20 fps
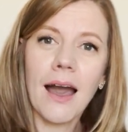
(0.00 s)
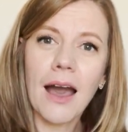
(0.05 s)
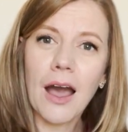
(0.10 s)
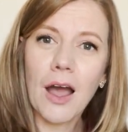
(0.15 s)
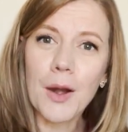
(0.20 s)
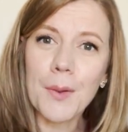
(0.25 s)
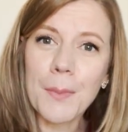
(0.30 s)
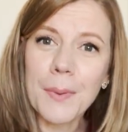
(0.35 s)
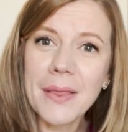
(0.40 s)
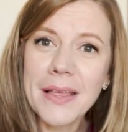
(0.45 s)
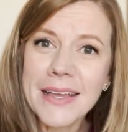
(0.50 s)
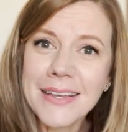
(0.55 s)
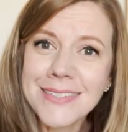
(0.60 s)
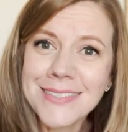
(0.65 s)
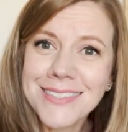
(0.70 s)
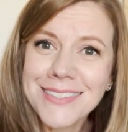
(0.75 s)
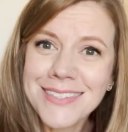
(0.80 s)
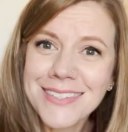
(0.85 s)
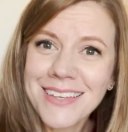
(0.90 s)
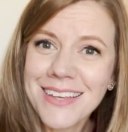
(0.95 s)
our
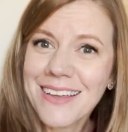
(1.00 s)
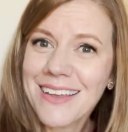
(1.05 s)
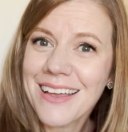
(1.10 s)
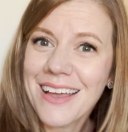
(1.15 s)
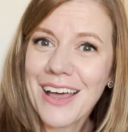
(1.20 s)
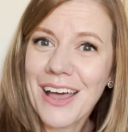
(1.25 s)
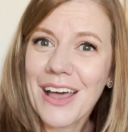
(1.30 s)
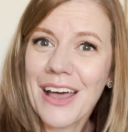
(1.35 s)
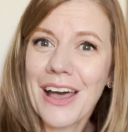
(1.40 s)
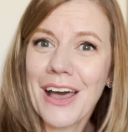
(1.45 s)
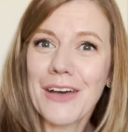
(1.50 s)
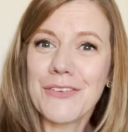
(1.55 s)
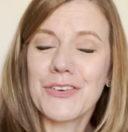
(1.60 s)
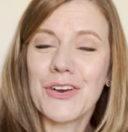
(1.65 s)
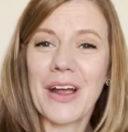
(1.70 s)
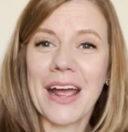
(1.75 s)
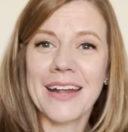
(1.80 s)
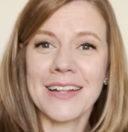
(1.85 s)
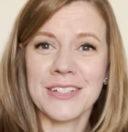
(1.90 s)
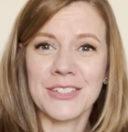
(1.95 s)
place of
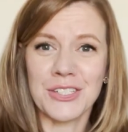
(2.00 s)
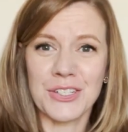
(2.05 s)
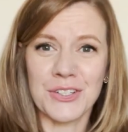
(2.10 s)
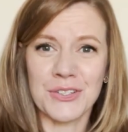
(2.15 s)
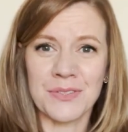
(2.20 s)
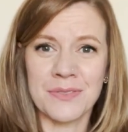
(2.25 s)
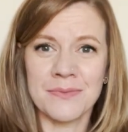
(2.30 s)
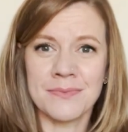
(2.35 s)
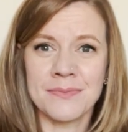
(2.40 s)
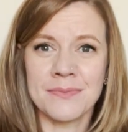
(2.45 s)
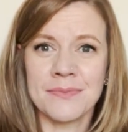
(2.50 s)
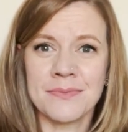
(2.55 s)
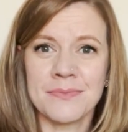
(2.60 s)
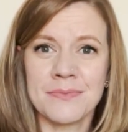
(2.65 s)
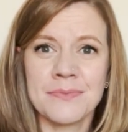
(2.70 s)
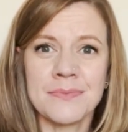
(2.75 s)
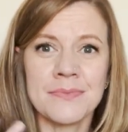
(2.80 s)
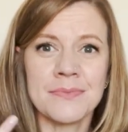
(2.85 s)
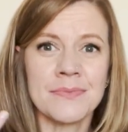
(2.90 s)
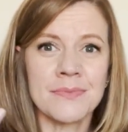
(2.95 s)
gratitude?
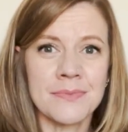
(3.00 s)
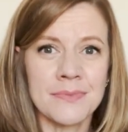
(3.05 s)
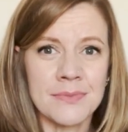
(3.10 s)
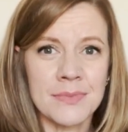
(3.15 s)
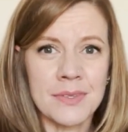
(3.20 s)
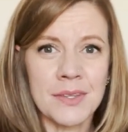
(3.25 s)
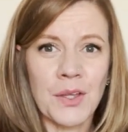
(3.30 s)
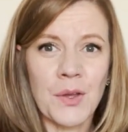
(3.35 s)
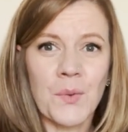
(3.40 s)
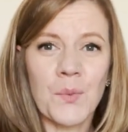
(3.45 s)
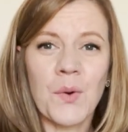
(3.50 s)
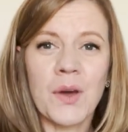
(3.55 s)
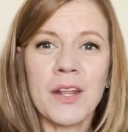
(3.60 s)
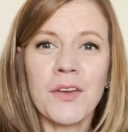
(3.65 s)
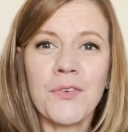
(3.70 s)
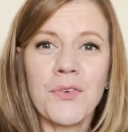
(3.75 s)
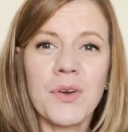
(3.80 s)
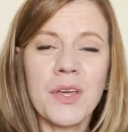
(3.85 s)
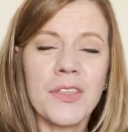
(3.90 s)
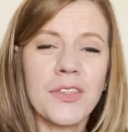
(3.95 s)
What
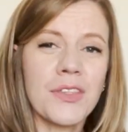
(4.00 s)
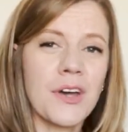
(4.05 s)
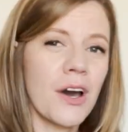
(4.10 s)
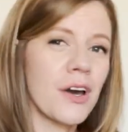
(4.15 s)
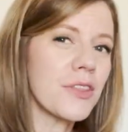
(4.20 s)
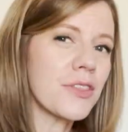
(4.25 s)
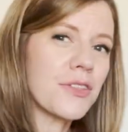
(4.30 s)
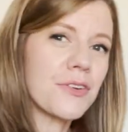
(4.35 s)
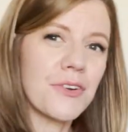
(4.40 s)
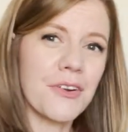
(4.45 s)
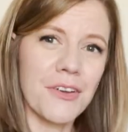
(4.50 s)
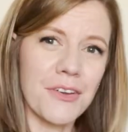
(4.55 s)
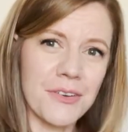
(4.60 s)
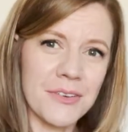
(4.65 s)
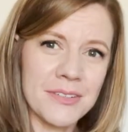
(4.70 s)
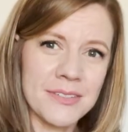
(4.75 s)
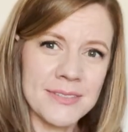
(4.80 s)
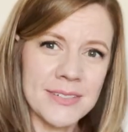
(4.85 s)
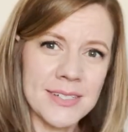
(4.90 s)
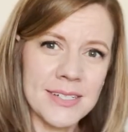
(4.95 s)
if we thought
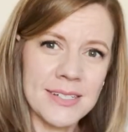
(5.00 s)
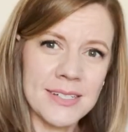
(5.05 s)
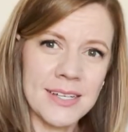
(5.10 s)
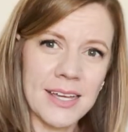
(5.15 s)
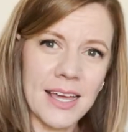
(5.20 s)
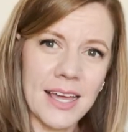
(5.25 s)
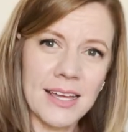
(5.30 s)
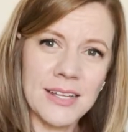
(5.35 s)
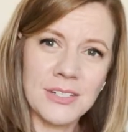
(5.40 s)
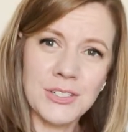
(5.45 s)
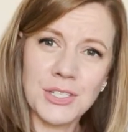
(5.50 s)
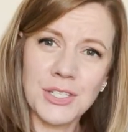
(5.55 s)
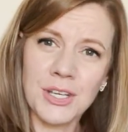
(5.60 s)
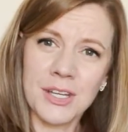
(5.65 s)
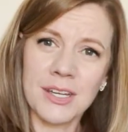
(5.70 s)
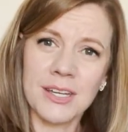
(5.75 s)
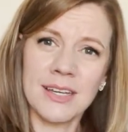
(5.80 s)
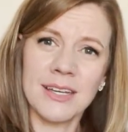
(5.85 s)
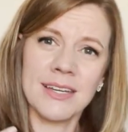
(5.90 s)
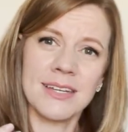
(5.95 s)
through and
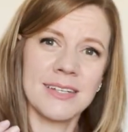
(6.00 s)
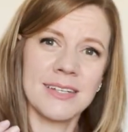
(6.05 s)
took